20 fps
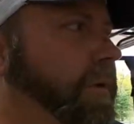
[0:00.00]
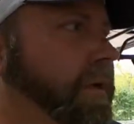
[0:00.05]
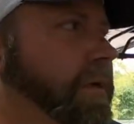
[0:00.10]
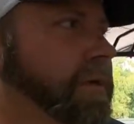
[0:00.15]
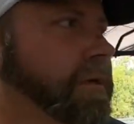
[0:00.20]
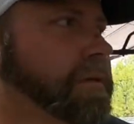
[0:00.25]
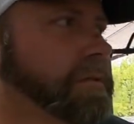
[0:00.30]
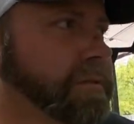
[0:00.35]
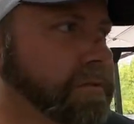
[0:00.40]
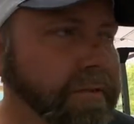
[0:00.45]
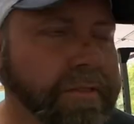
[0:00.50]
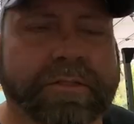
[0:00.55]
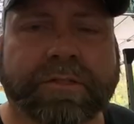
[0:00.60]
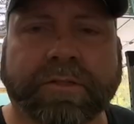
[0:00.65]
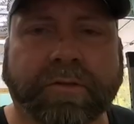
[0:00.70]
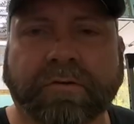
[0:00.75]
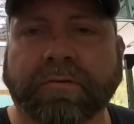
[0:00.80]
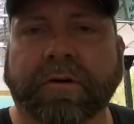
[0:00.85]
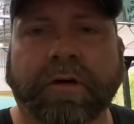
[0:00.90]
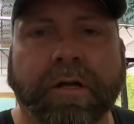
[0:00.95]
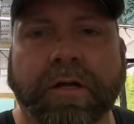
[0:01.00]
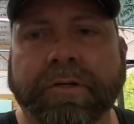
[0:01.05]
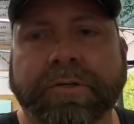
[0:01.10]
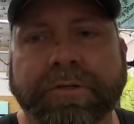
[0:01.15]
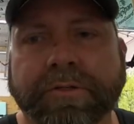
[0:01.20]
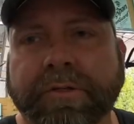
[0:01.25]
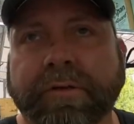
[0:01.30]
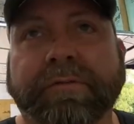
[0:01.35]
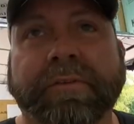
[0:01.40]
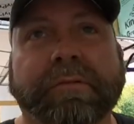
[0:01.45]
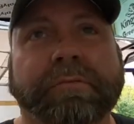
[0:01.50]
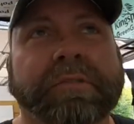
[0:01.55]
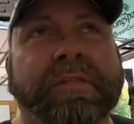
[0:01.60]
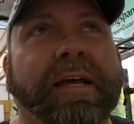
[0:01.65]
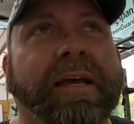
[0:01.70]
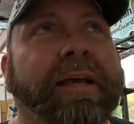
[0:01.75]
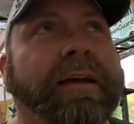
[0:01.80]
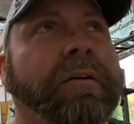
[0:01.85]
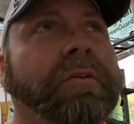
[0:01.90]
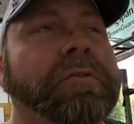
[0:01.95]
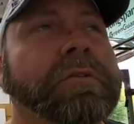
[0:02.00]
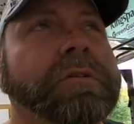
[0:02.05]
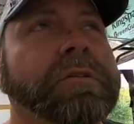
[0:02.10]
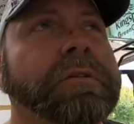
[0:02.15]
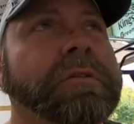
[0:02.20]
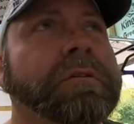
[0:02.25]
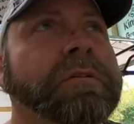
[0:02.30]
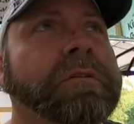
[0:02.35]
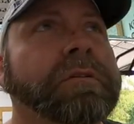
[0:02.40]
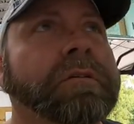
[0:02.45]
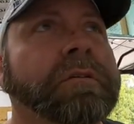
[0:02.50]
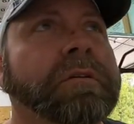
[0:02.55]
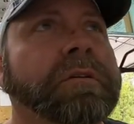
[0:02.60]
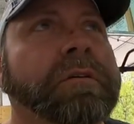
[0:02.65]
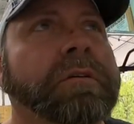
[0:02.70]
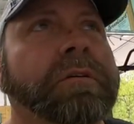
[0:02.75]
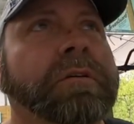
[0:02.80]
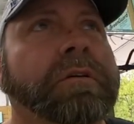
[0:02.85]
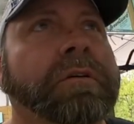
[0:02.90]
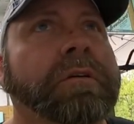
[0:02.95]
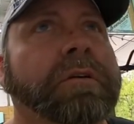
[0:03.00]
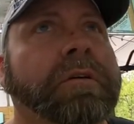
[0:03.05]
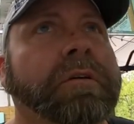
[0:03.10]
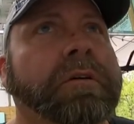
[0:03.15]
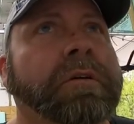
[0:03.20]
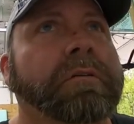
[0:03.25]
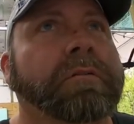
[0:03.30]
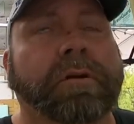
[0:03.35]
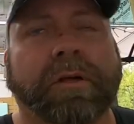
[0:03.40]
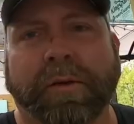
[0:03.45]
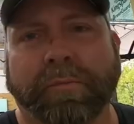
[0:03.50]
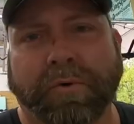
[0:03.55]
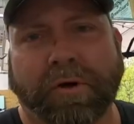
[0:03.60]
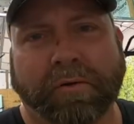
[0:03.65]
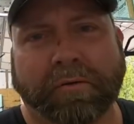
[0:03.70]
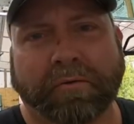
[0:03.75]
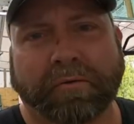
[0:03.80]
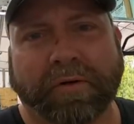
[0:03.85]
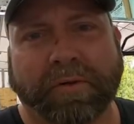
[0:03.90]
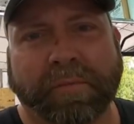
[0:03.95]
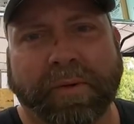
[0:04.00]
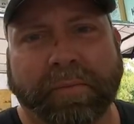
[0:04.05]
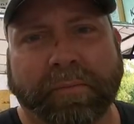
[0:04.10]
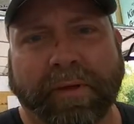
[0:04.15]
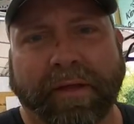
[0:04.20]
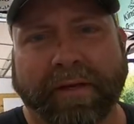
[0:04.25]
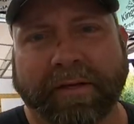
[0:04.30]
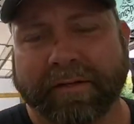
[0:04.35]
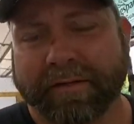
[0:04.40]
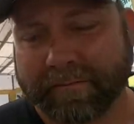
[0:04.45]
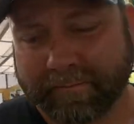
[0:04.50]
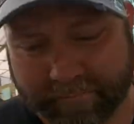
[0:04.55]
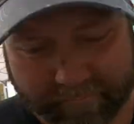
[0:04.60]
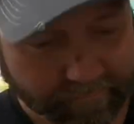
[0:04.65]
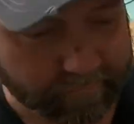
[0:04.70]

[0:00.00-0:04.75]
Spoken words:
because it's the garage. If it was the house, well, I probably wouldn't have been painting it